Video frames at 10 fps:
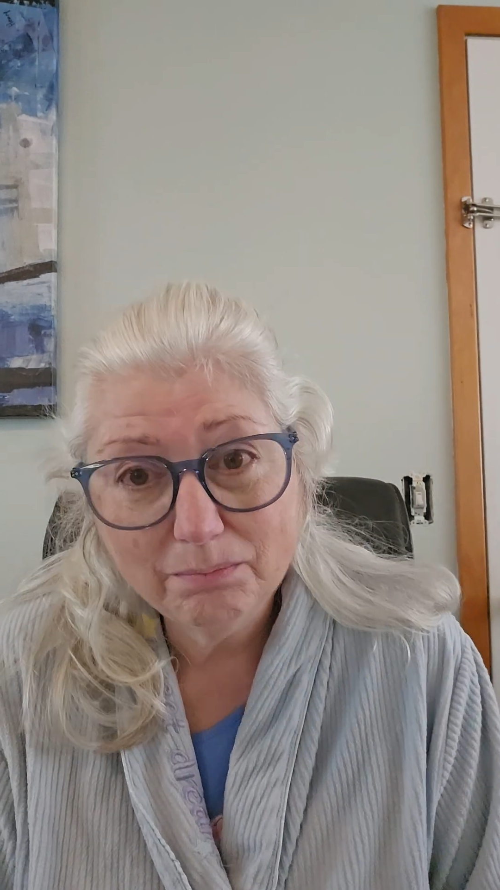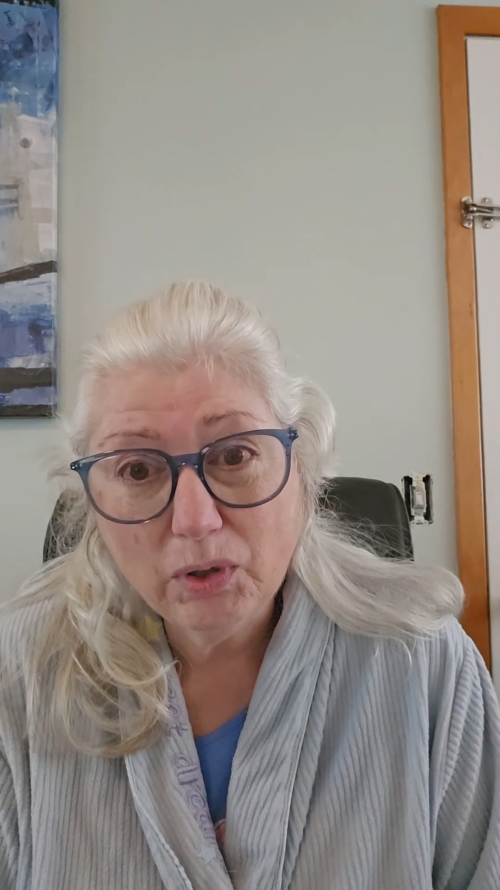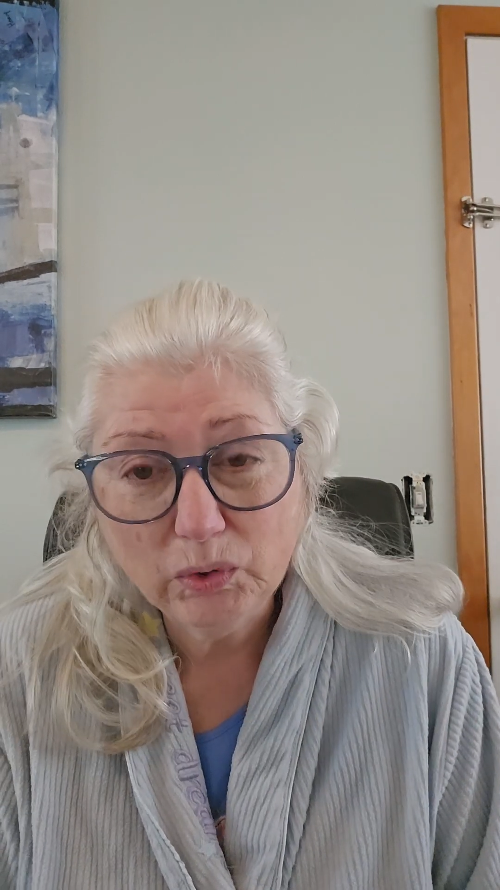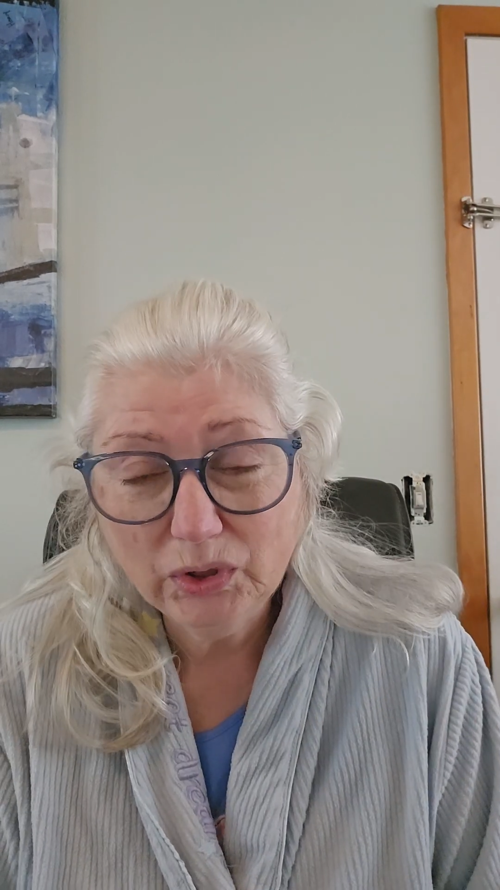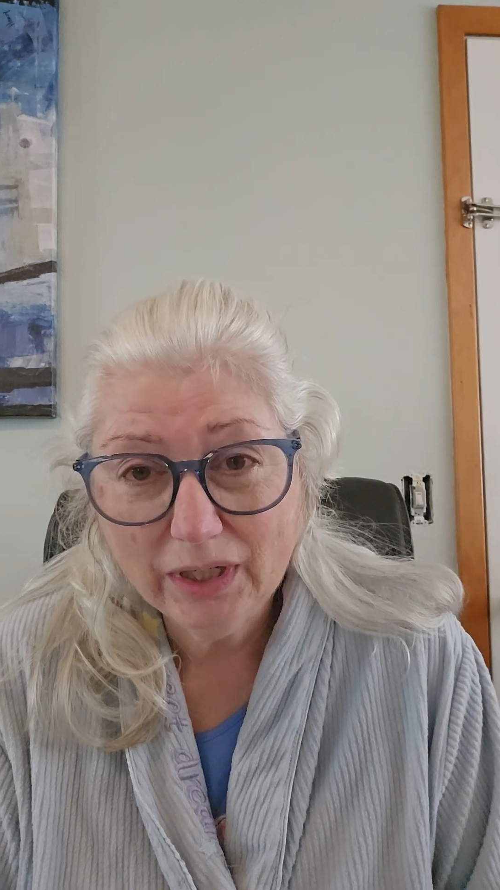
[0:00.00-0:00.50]

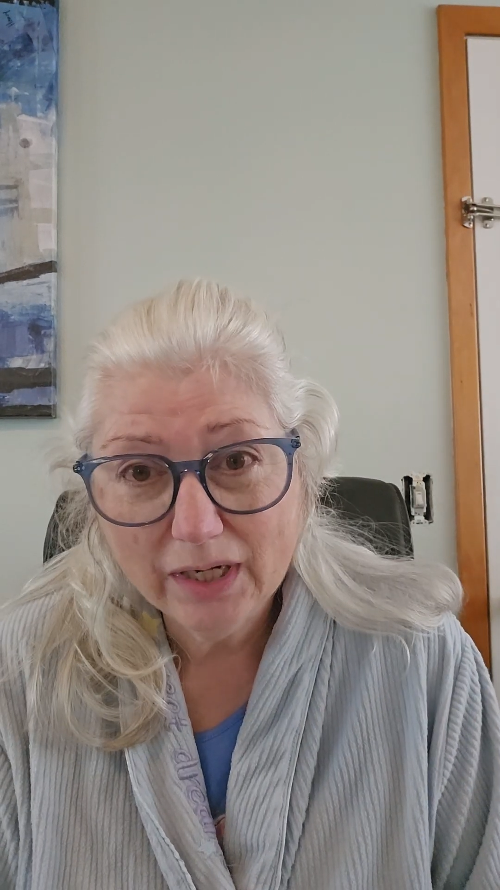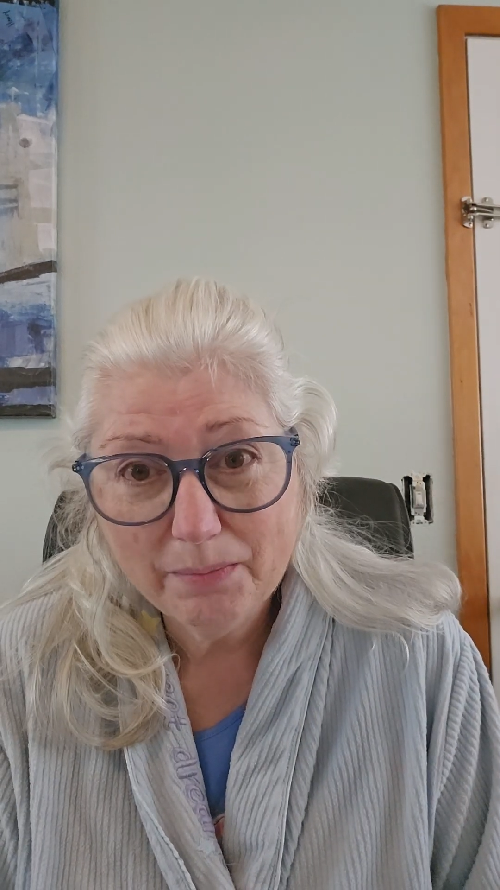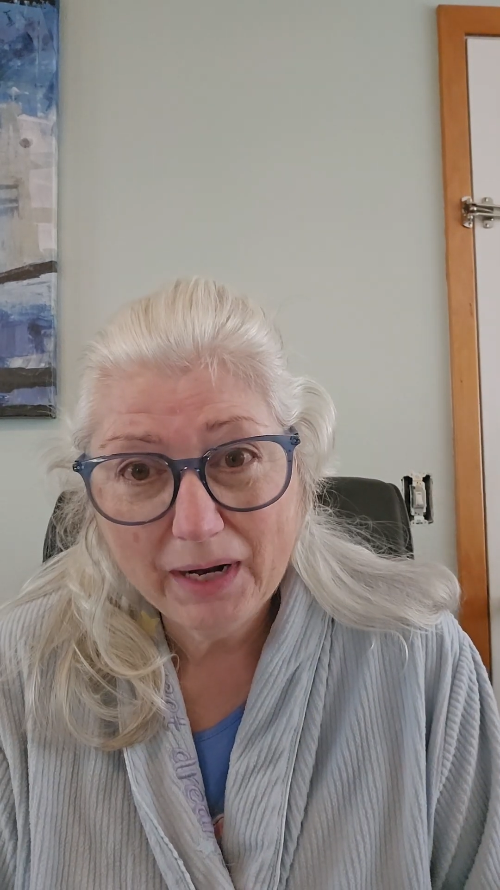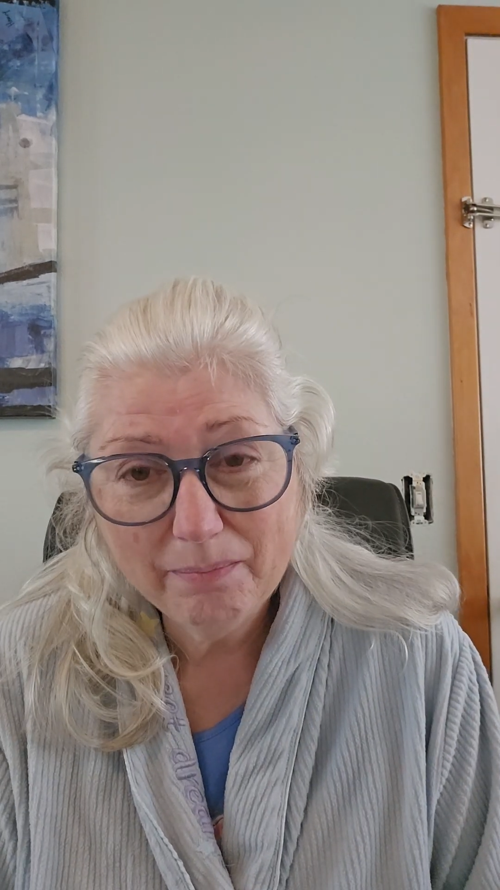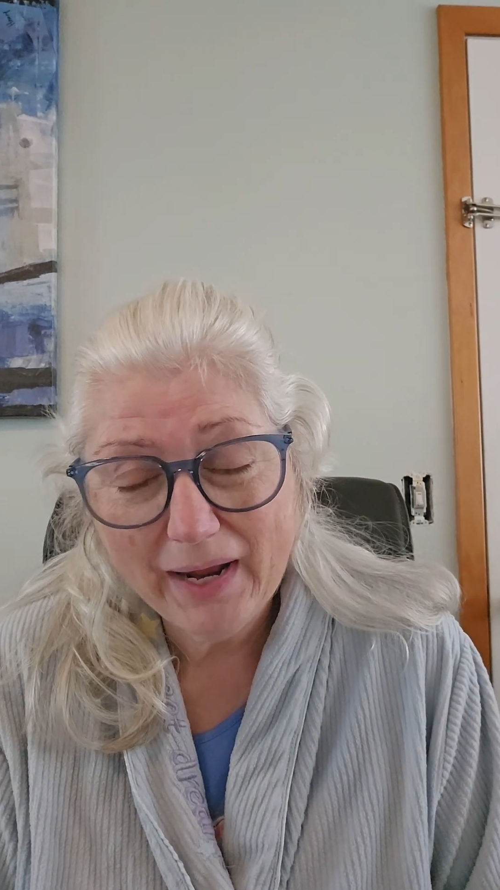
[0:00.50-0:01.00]
most out of
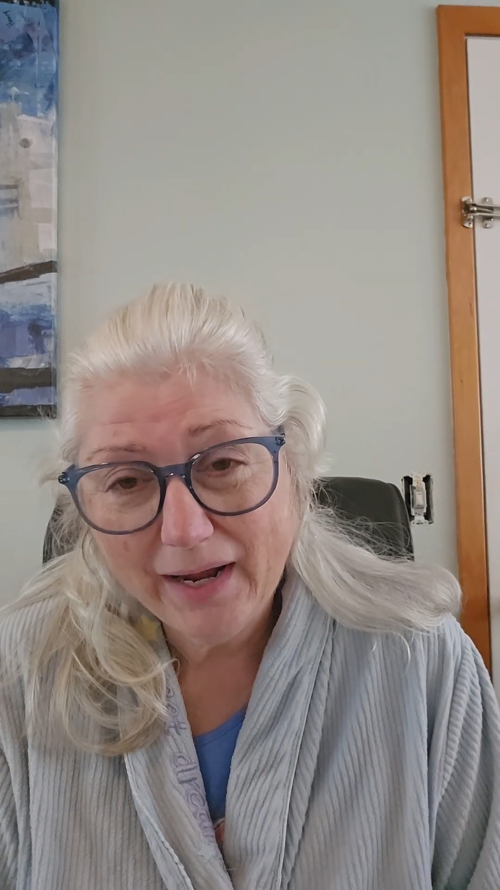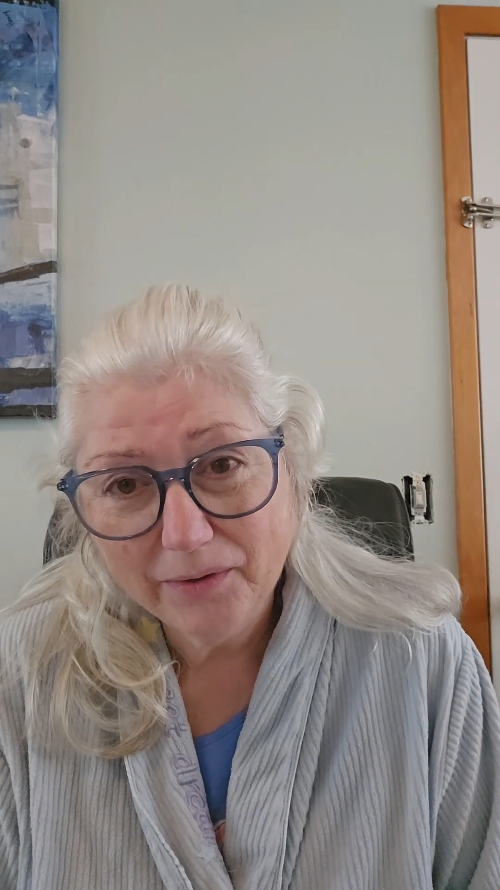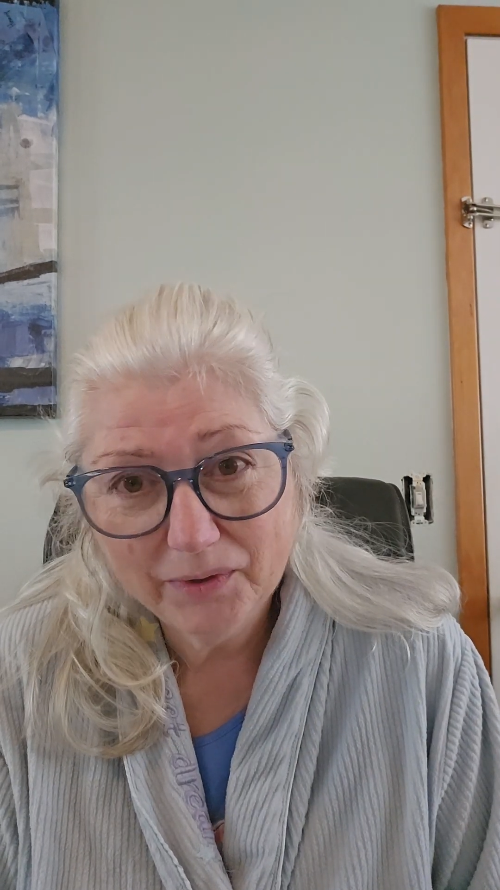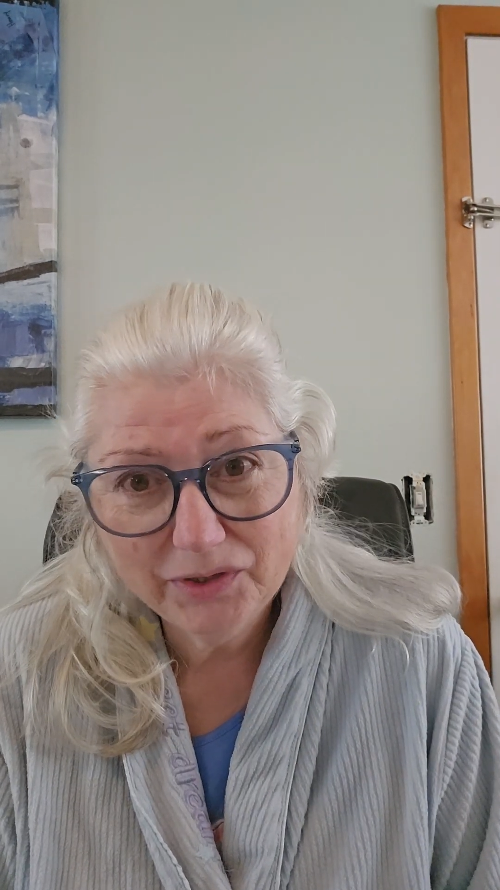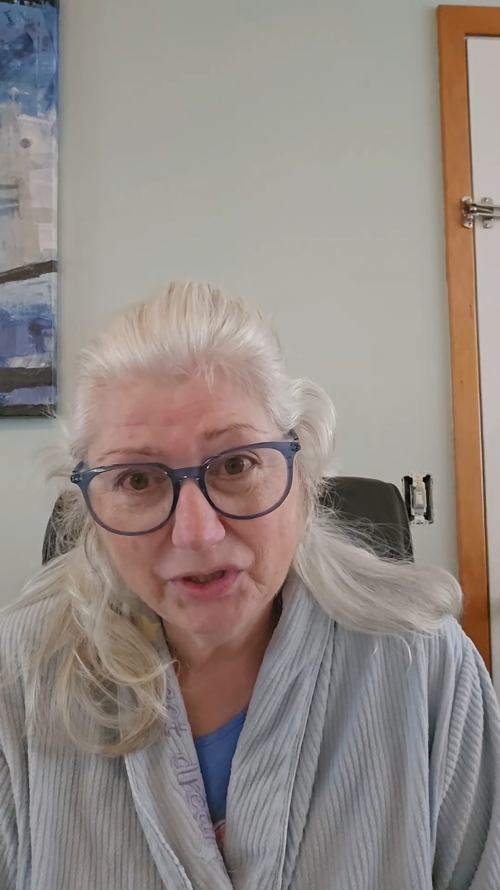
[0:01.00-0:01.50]
my
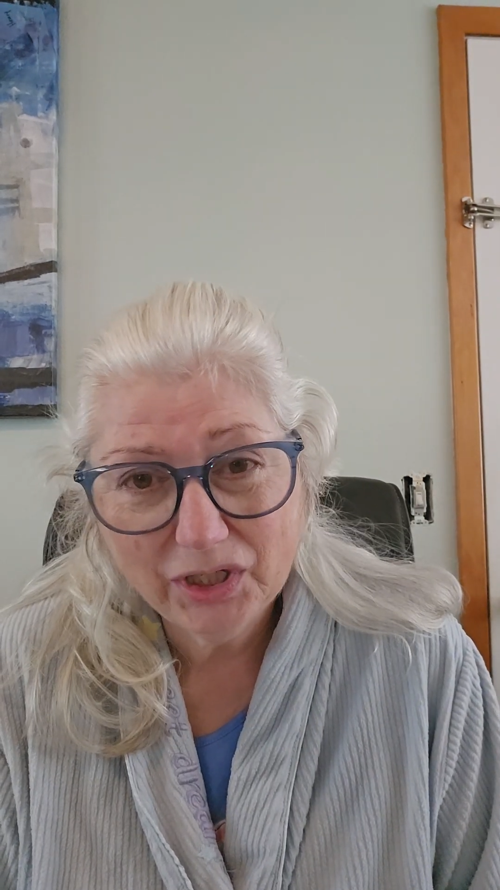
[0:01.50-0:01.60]
patterns